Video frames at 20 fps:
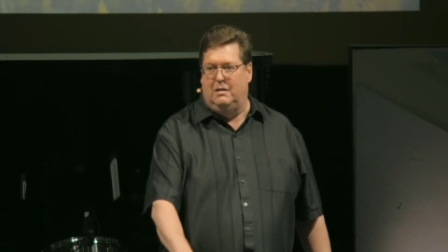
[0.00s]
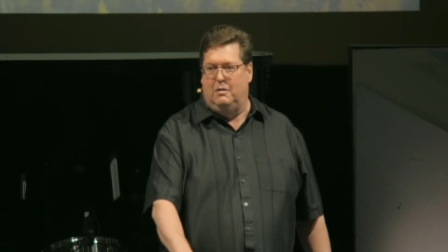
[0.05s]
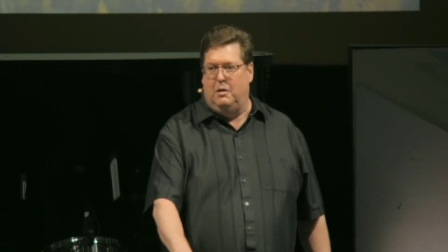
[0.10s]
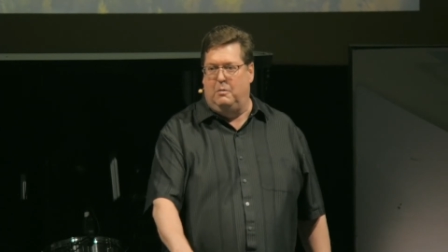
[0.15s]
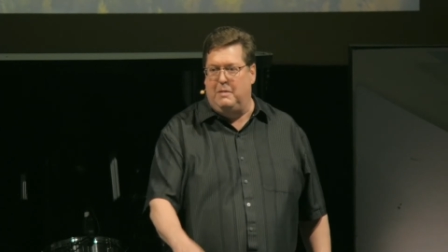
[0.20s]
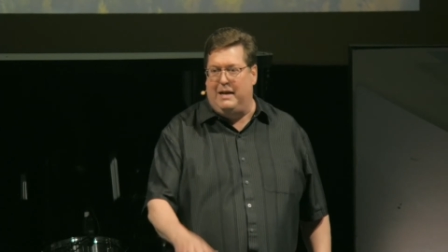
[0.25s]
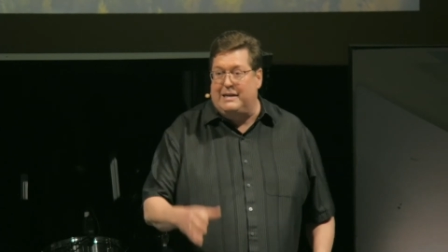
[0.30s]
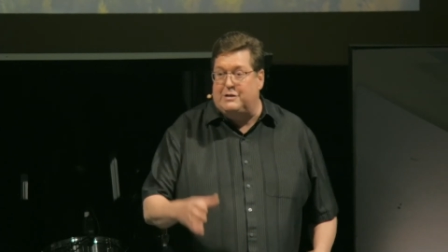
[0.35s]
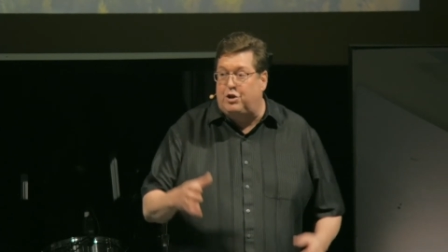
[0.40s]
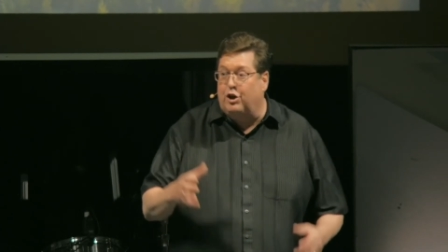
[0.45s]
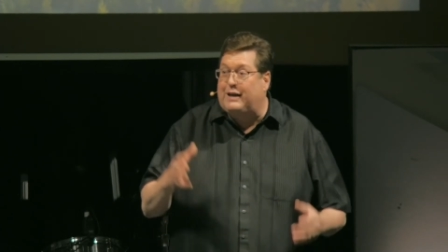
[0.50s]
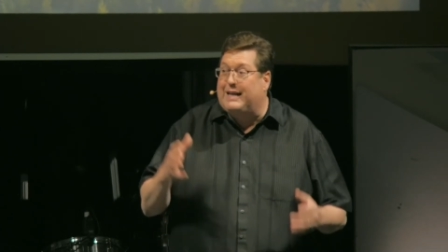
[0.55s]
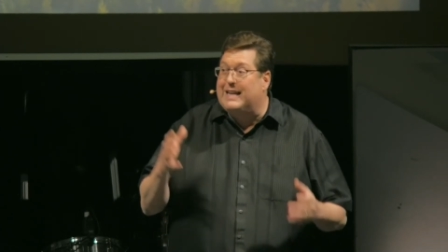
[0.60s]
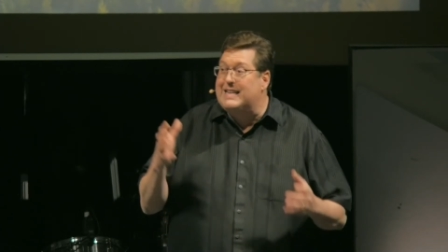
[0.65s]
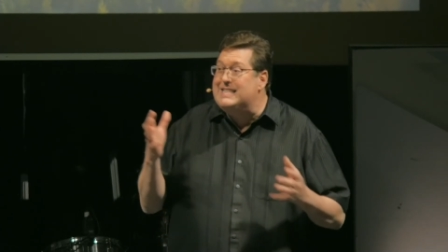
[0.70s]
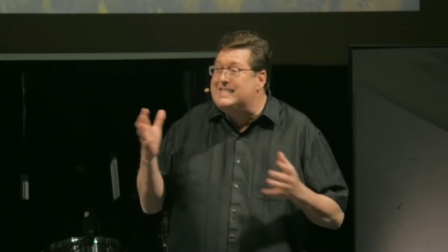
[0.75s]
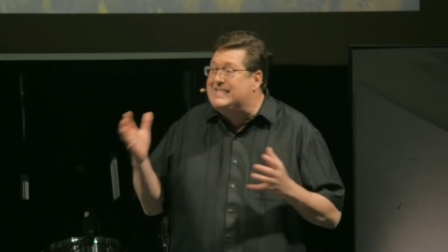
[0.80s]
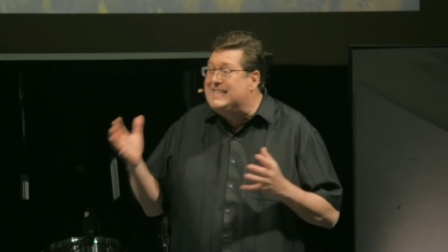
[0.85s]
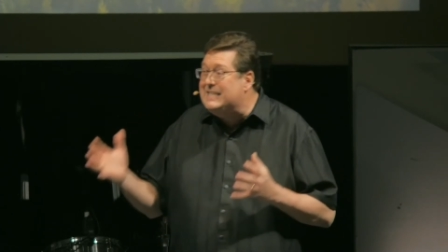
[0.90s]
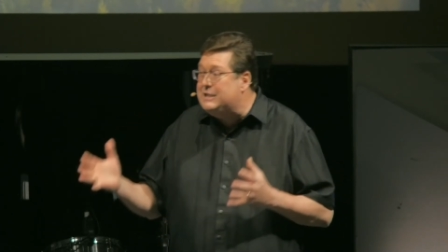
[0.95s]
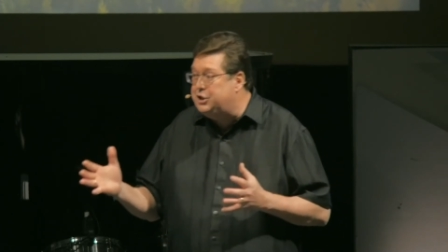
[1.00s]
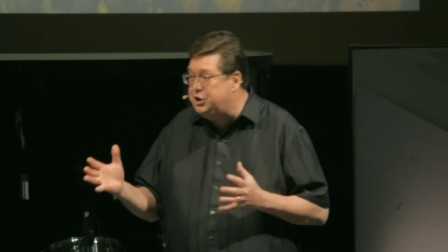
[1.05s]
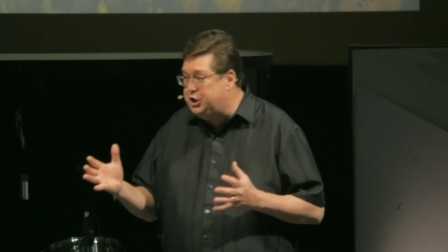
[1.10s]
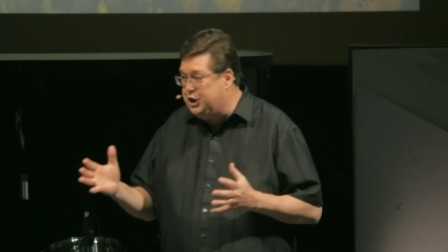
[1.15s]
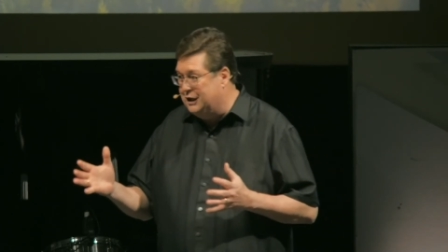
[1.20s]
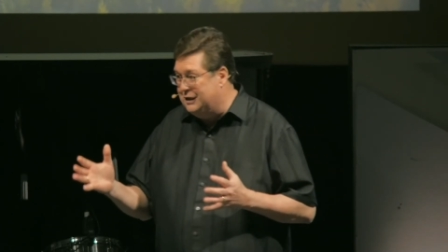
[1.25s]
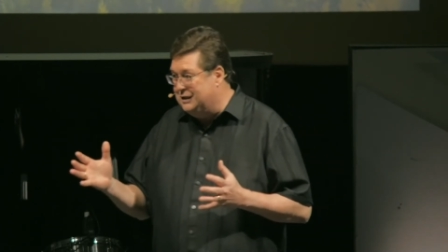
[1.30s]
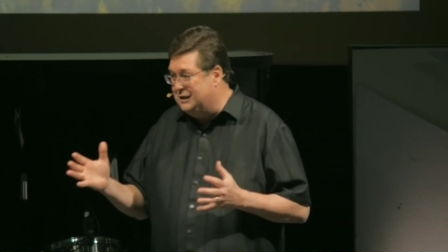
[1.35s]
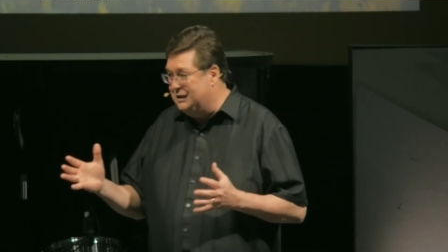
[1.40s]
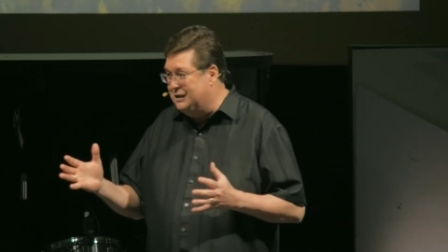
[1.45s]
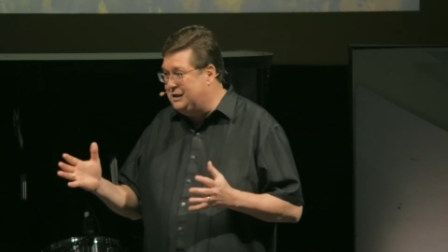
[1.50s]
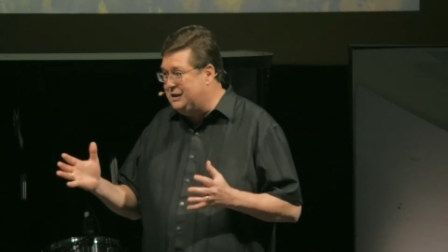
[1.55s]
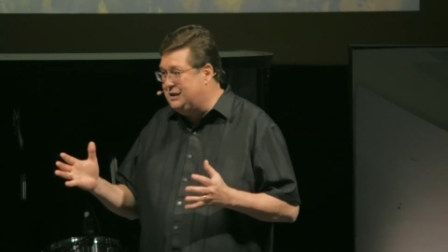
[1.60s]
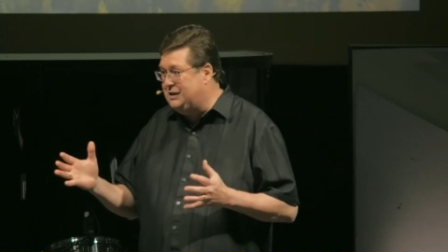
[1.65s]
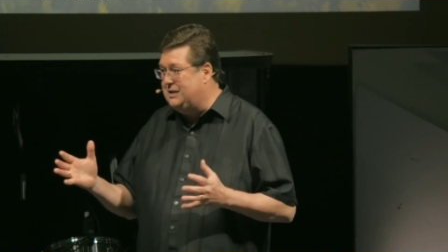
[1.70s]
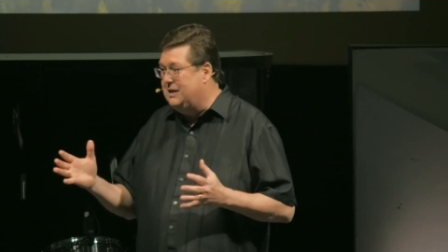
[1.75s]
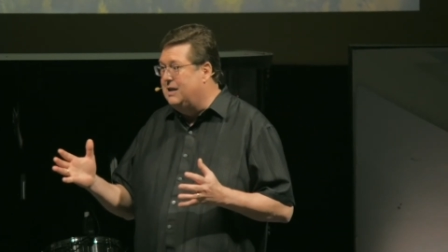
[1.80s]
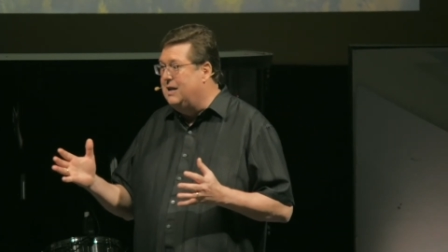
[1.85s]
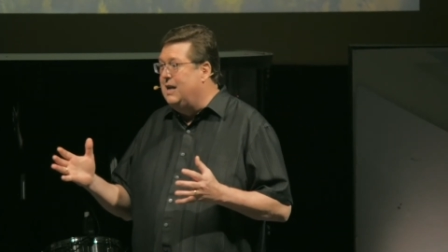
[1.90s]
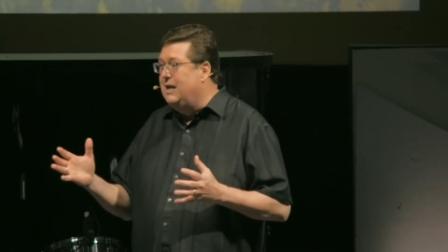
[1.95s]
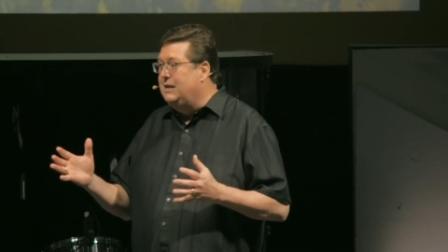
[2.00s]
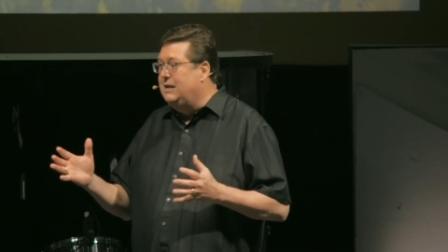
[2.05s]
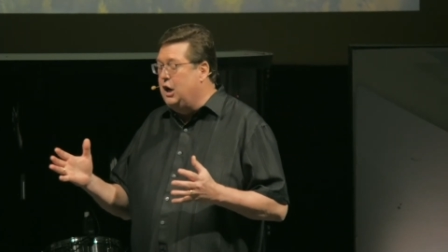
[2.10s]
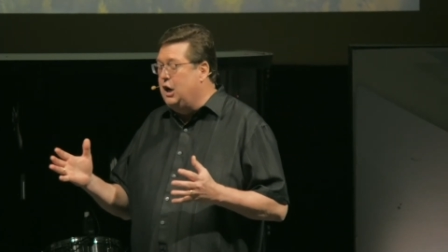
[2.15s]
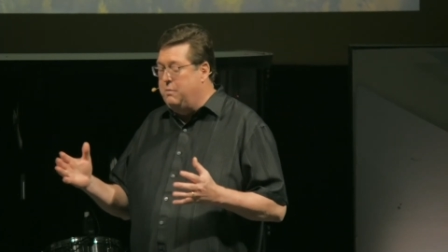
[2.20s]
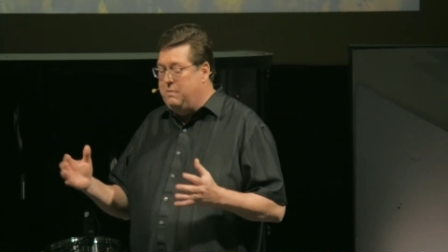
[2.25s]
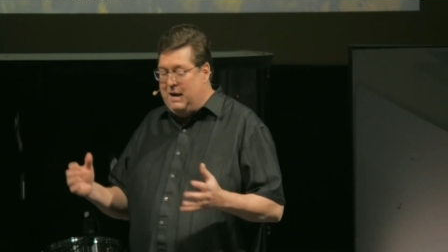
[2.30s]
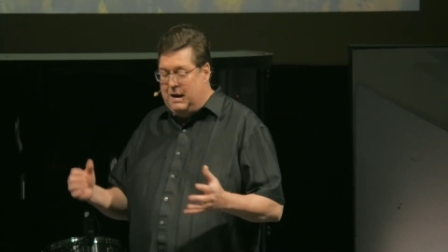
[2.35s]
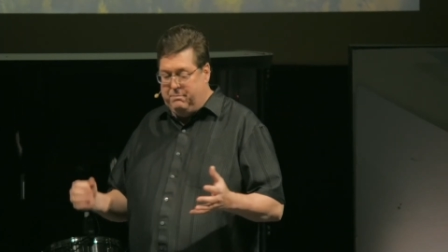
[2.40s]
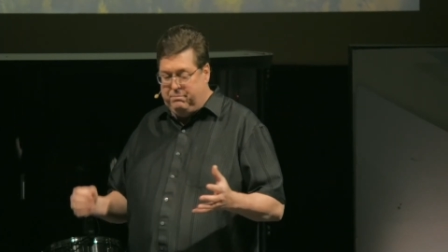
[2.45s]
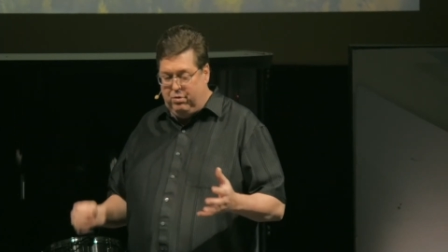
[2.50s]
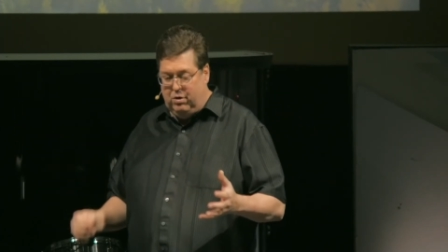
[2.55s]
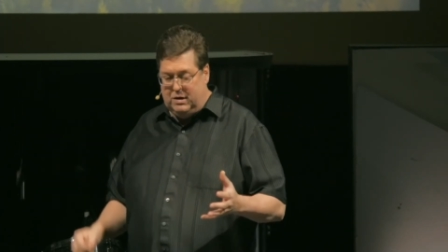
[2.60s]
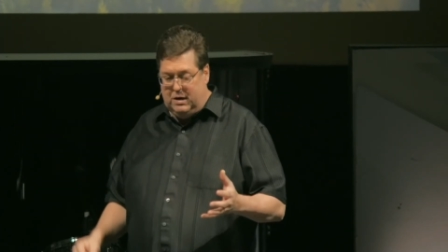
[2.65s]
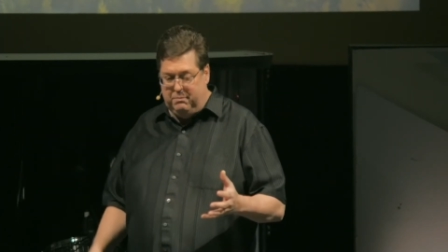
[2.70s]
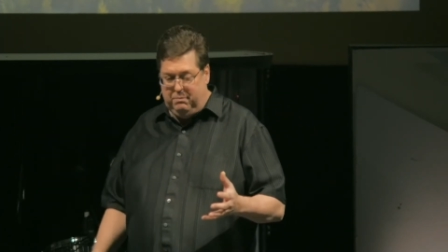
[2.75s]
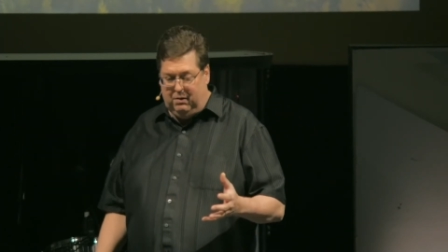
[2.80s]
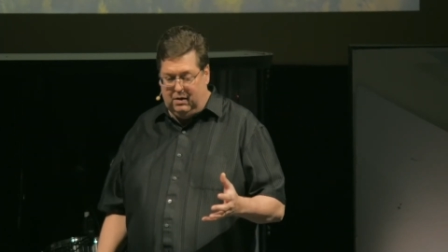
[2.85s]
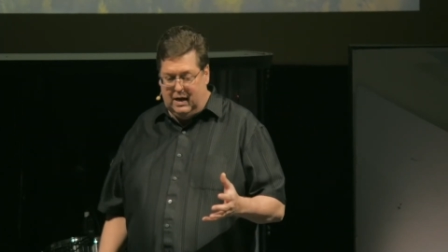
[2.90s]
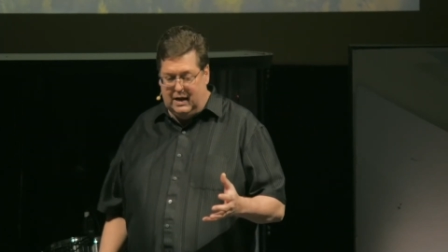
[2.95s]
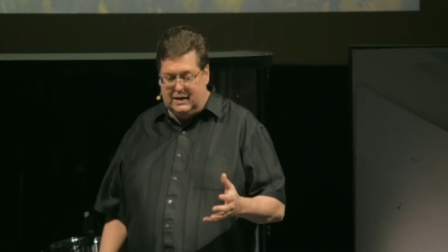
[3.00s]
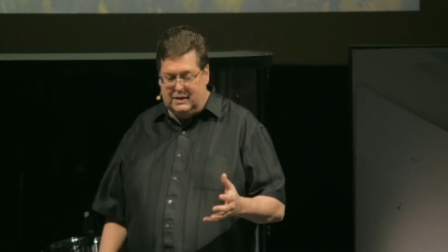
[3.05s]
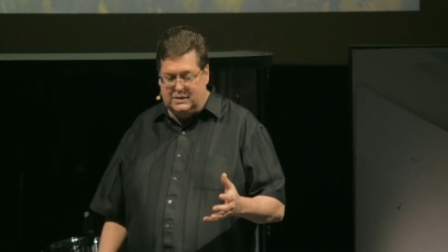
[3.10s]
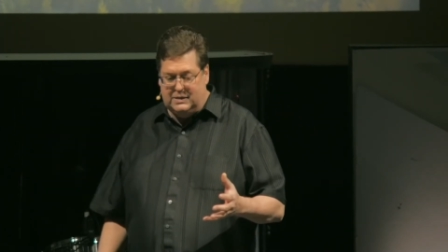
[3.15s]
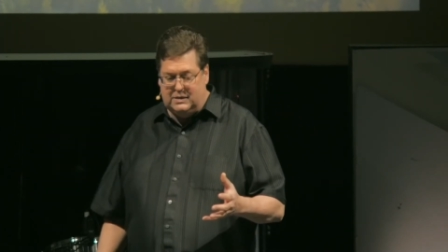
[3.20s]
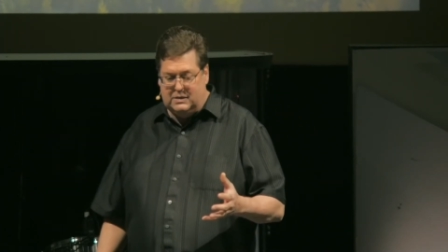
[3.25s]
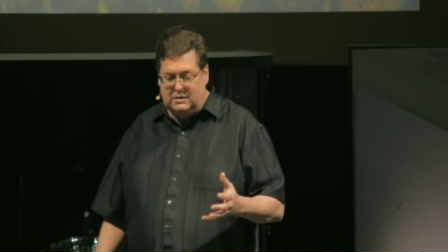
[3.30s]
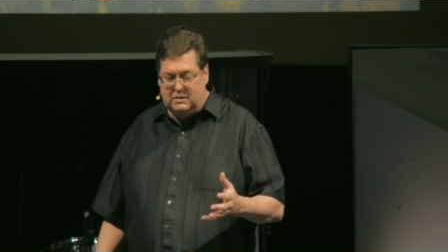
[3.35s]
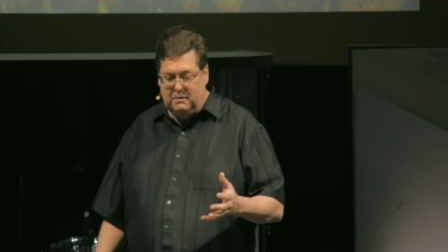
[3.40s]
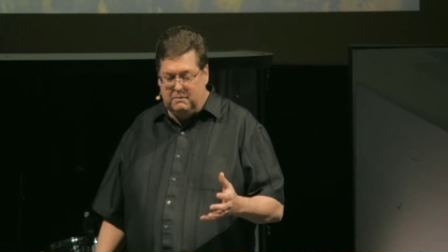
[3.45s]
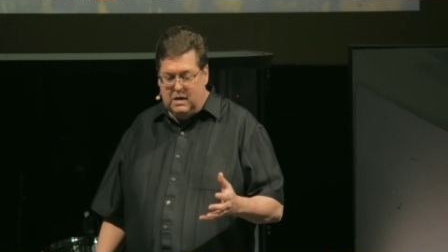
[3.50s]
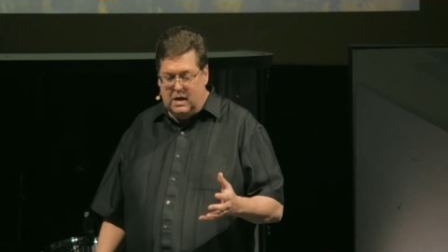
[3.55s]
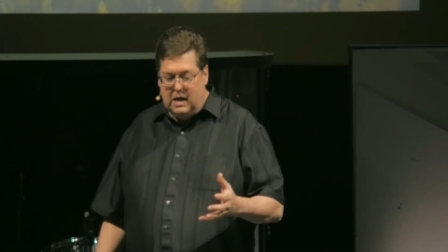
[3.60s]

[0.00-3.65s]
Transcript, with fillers: And these are conditions that are being put in place.